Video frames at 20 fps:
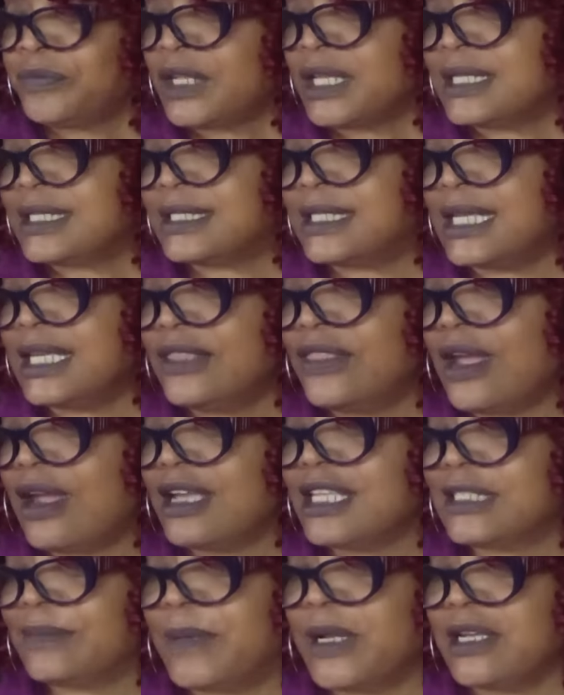See
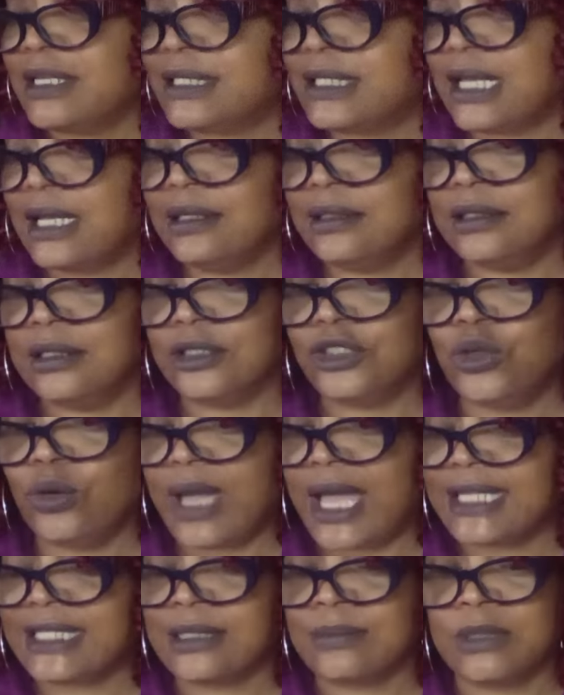there? Spirit say, look, you
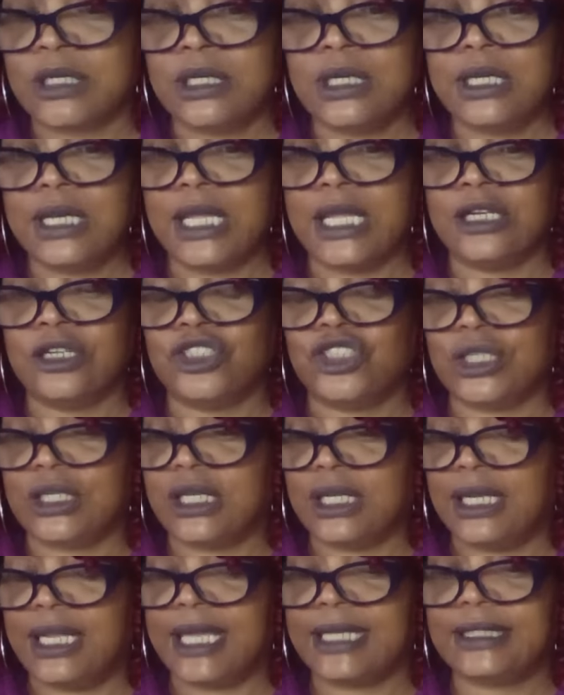got some good energy,
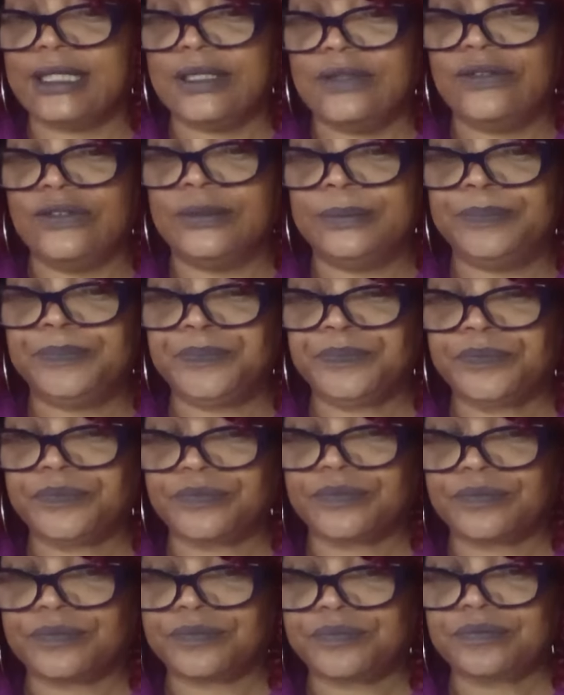collective.
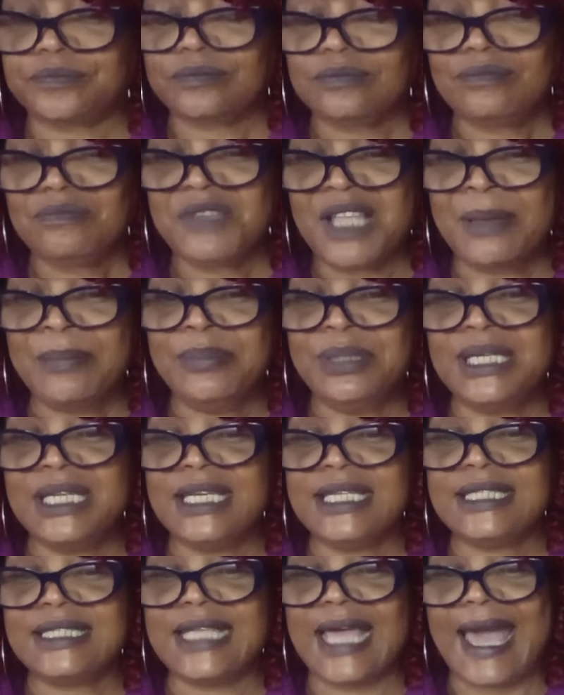
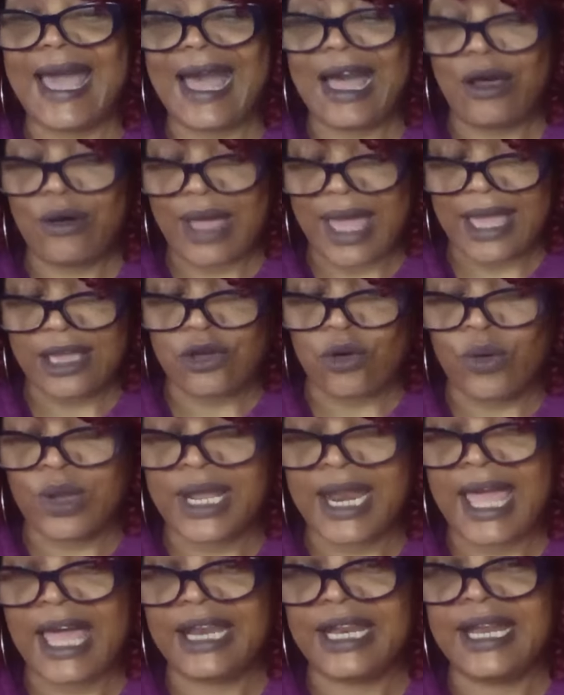Blissed out,
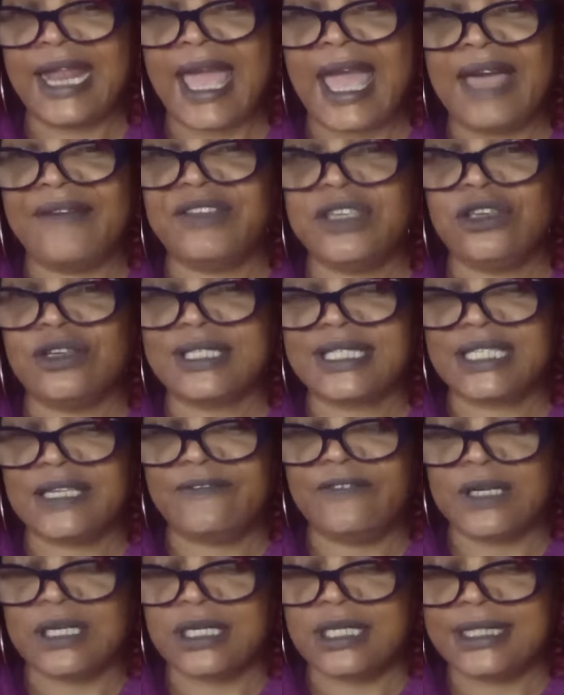going out and having
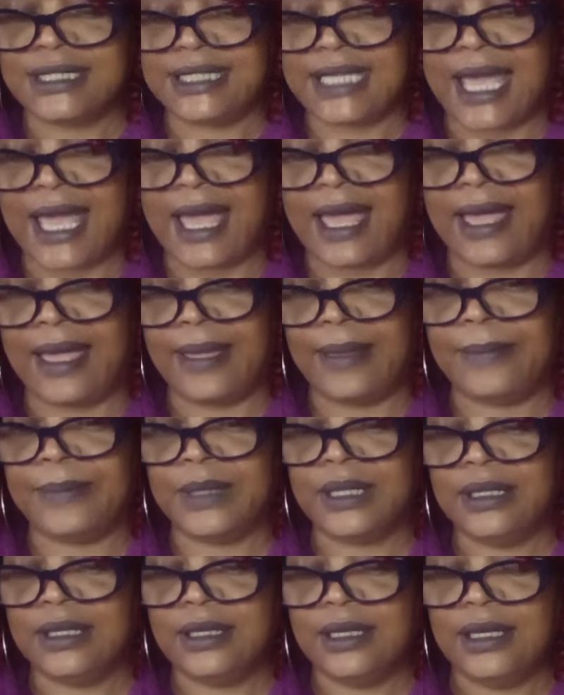yourself a good time.
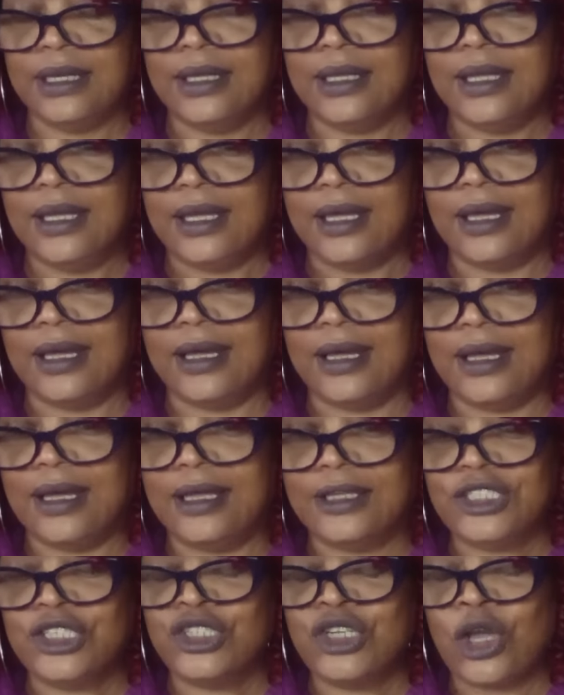
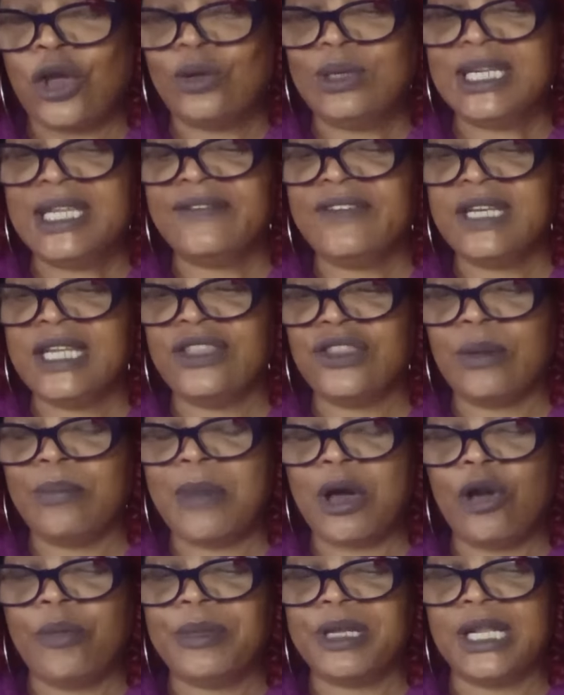You know, living in the
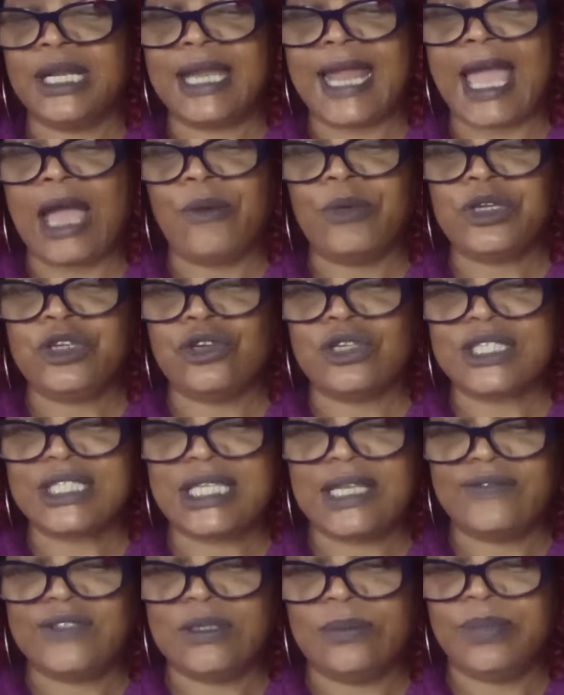moment, allowing
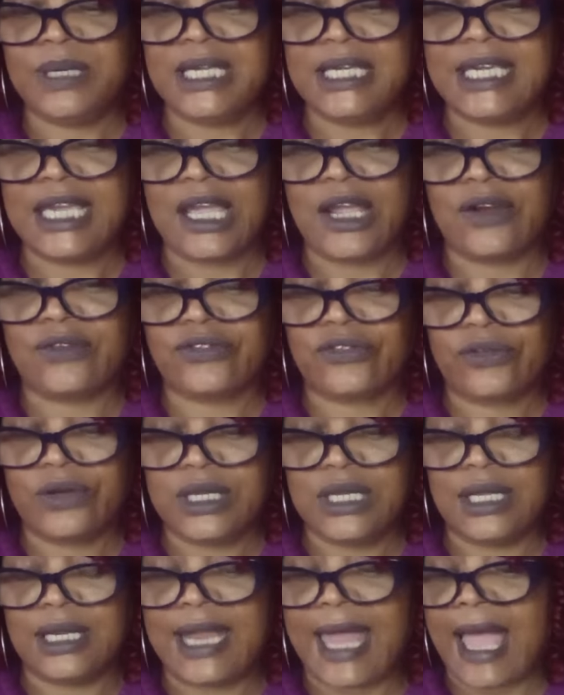yourself to be
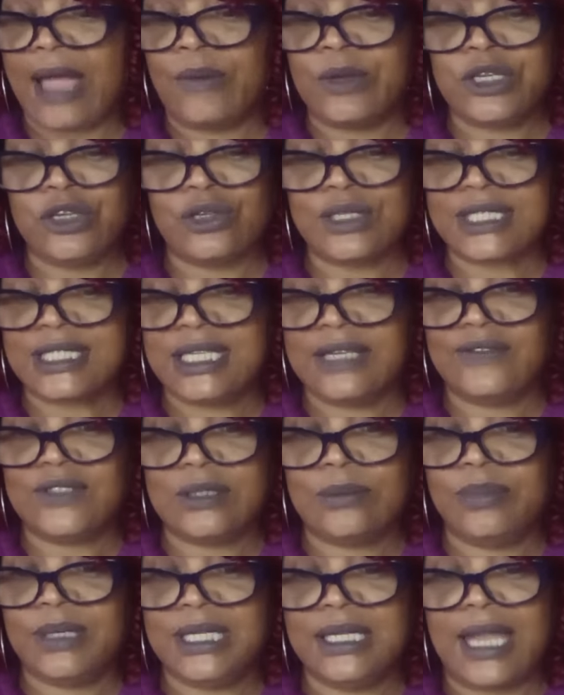carefree, allowing yourself
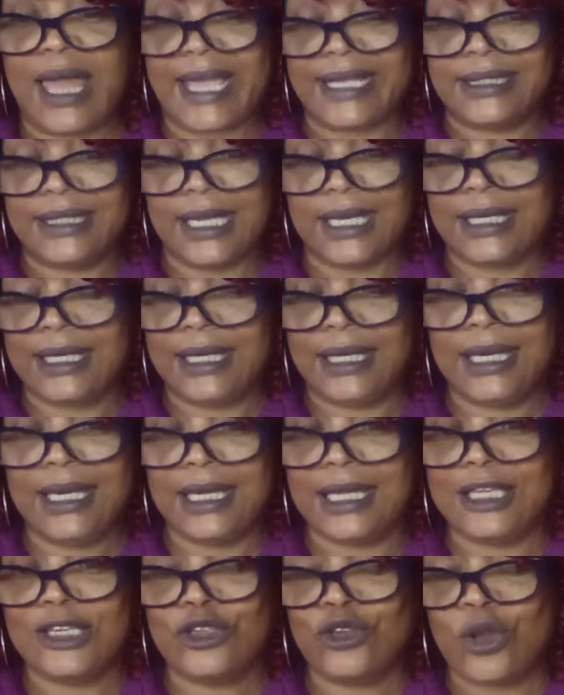to be like that kid,
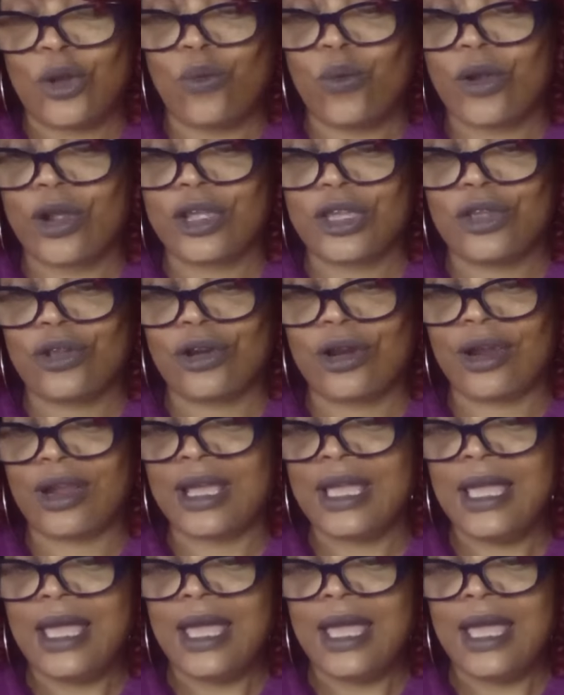you know, where you're